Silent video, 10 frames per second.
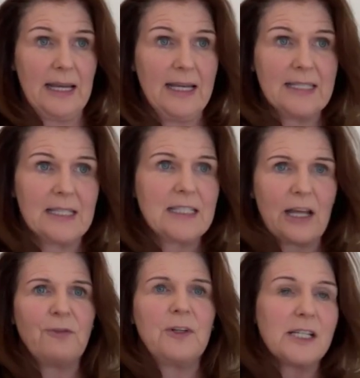is the
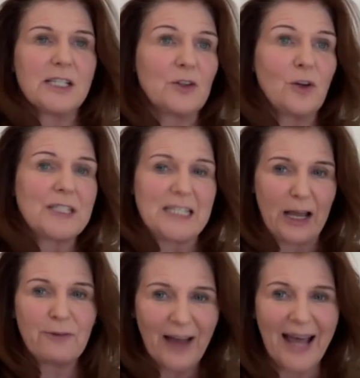definition of
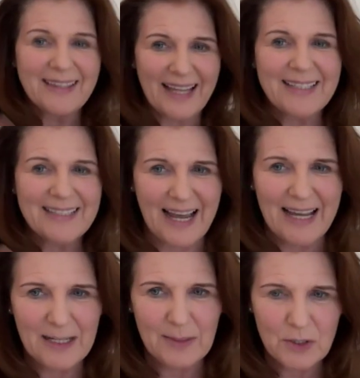self at that
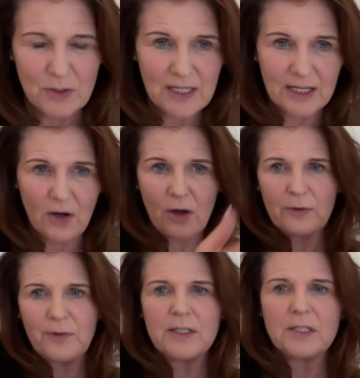time. So you take all
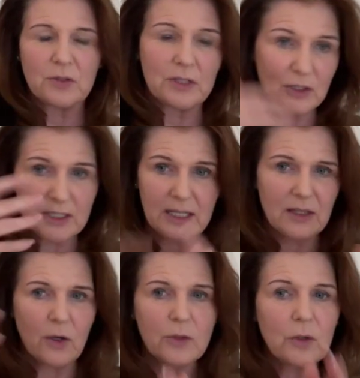of history and you take
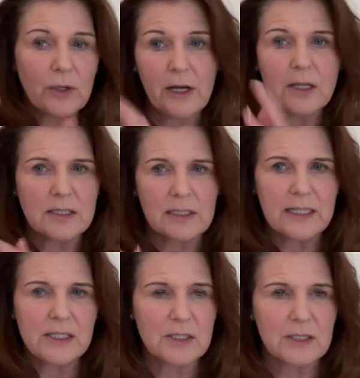the ongoing
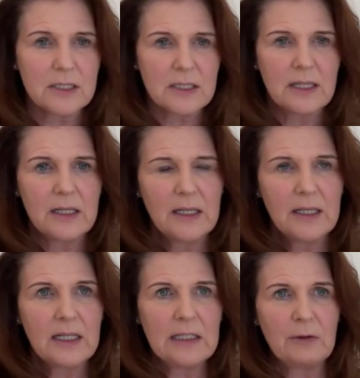oscillations
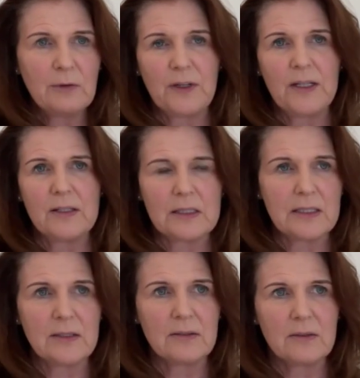in the field,
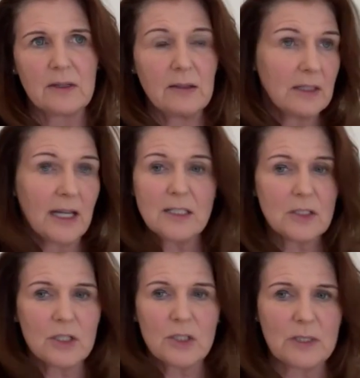and that's
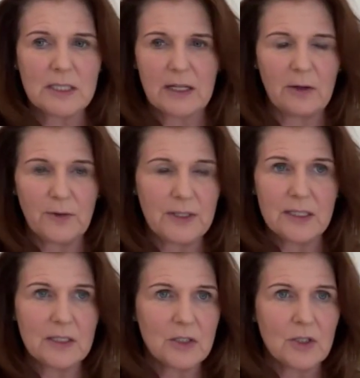just what self is.
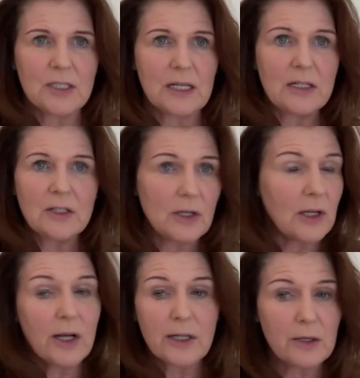It's just
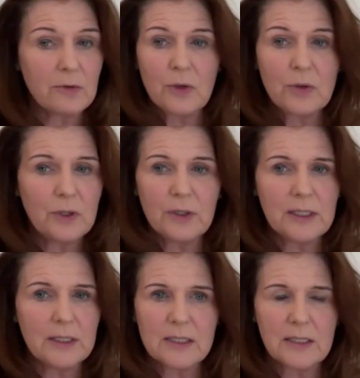interlocking row
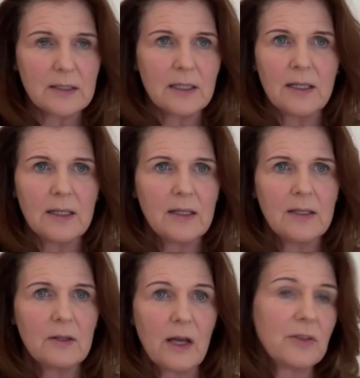units. And
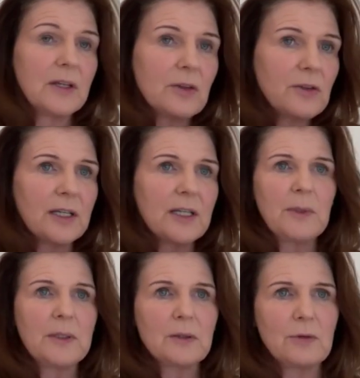I think the thing
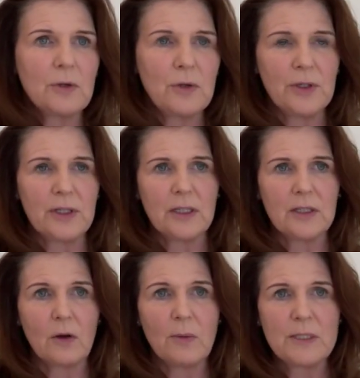about the row unit
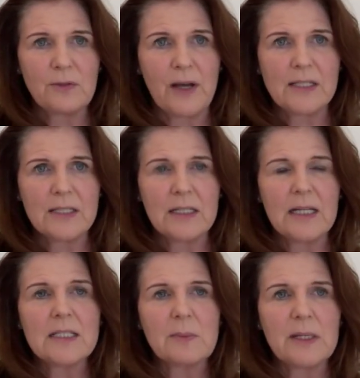that always
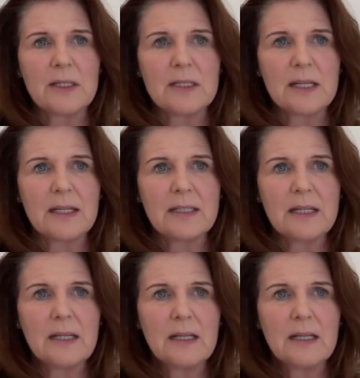fascinates me is that